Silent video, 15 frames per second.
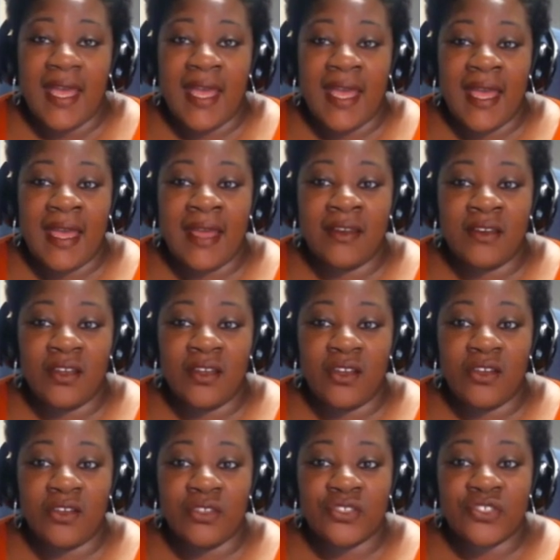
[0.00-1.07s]
And
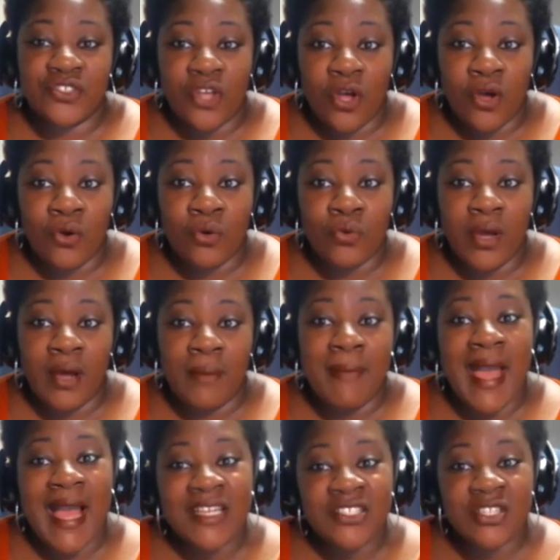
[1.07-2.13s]
so
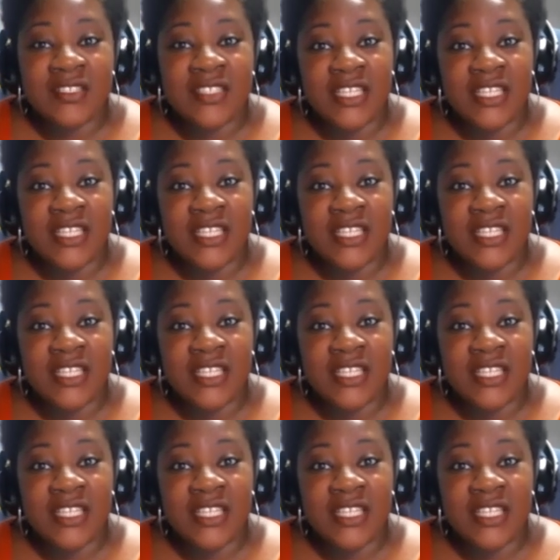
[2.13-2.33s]
imagine